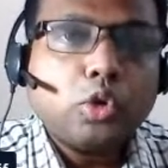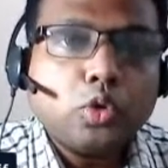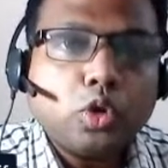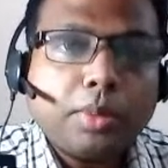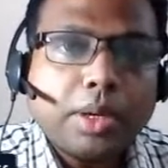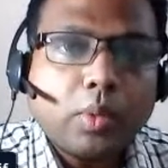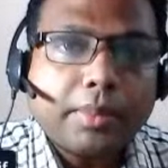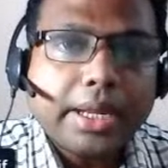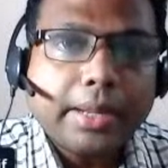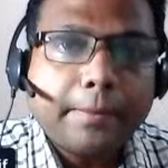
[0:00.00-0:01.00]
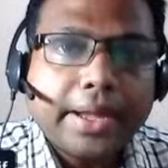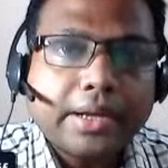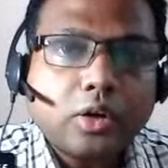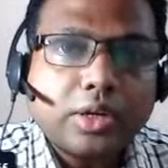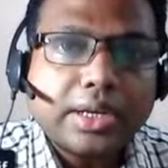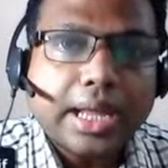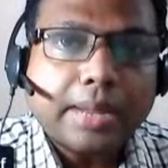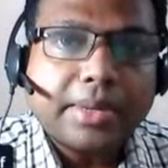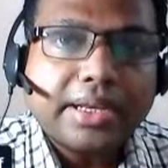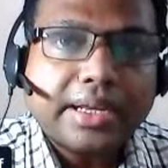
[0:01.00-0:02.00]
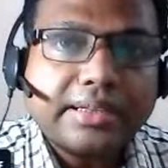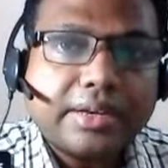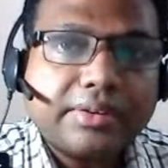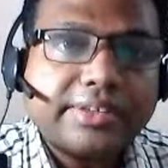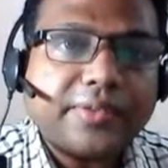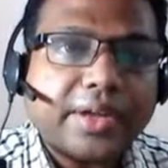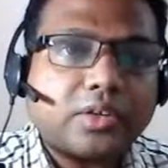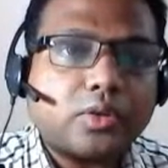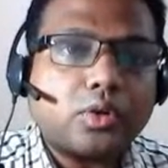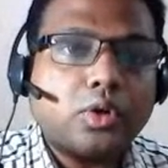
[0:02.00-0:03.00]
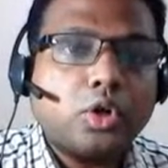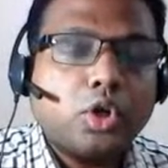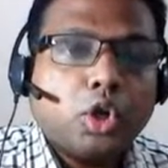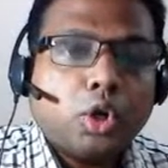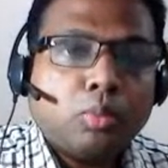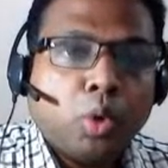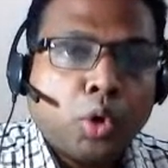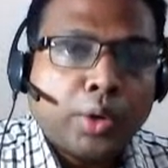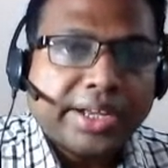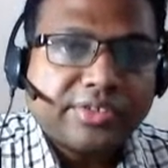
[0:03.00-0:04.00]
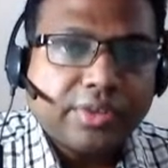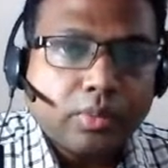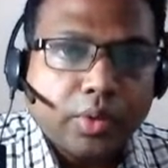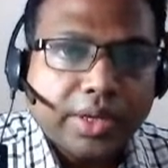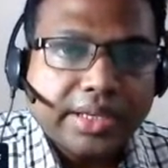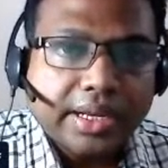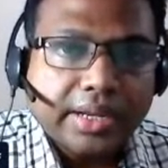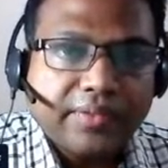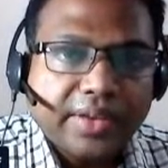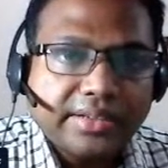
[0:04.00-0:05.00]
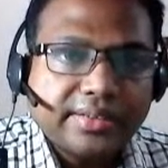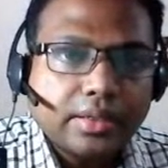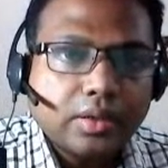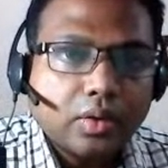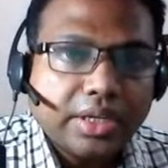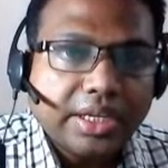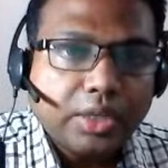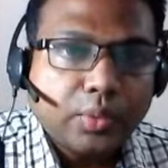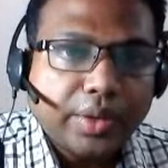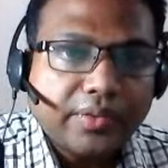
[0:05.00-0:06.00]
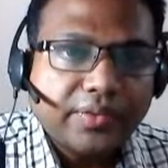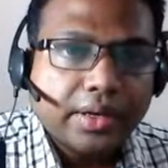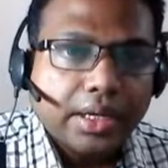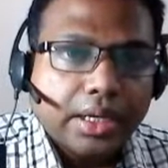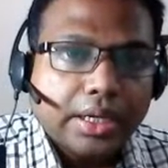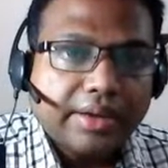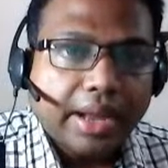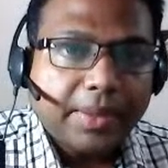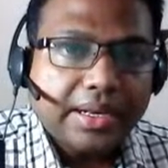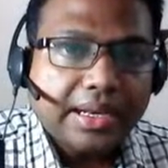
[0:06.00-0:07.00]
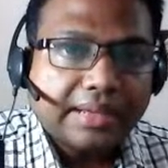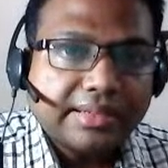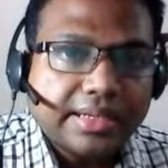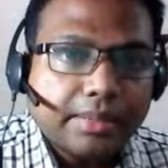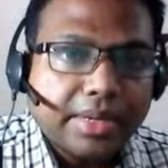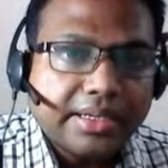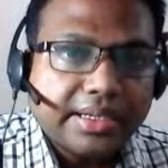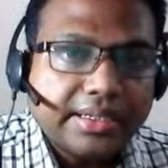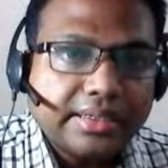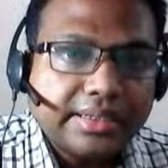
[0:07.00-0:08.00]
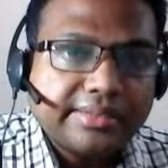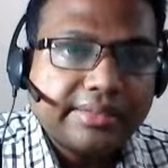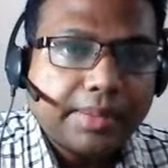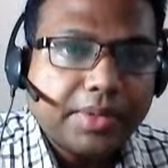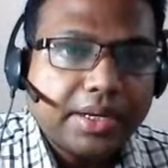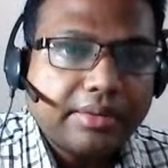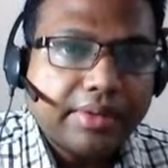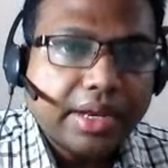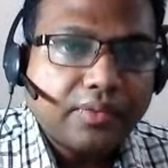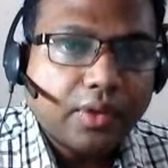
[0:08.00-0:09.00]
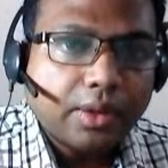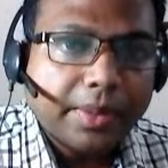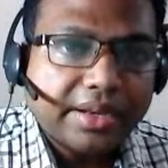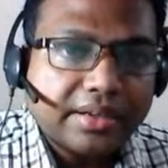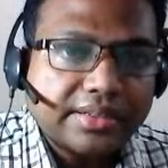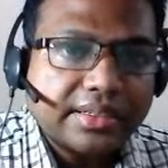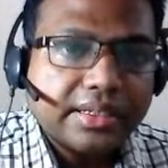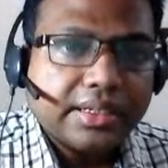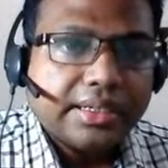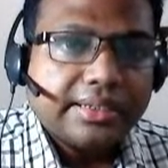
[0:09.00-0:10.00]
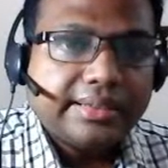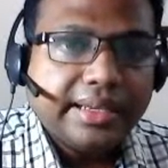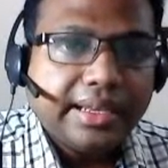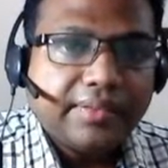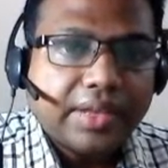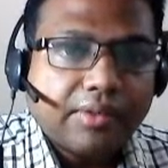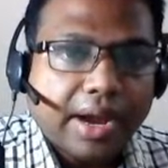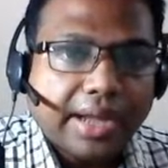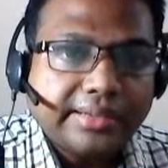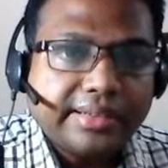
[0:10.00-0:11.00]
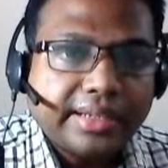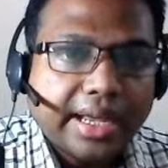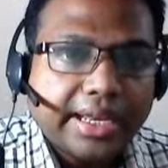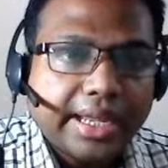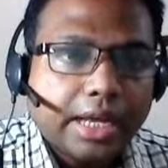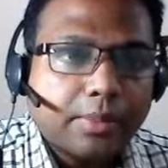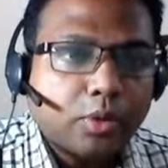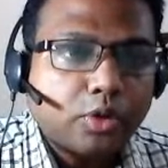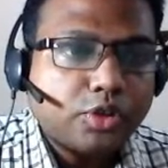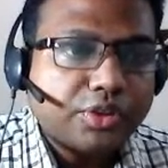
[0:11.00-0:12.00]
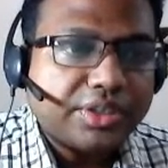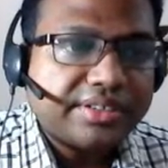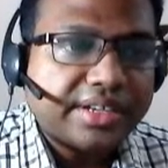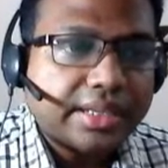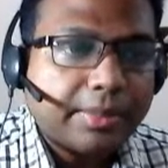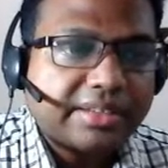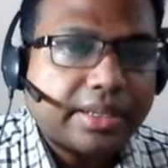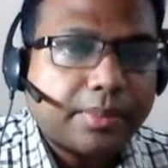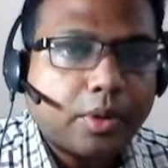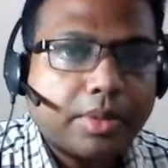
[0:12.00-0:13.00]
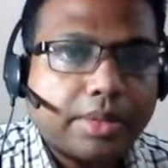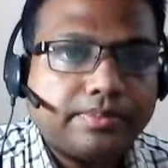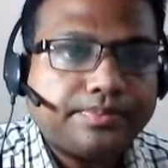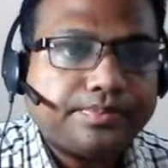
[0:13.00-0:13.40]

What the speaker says: Global warming impact on climate and the risk factor. More extreme weather events, heat wave, rapid glacier melting, disrupted rainfall patterns, sea level rise, and air pollution. These are the basic problem.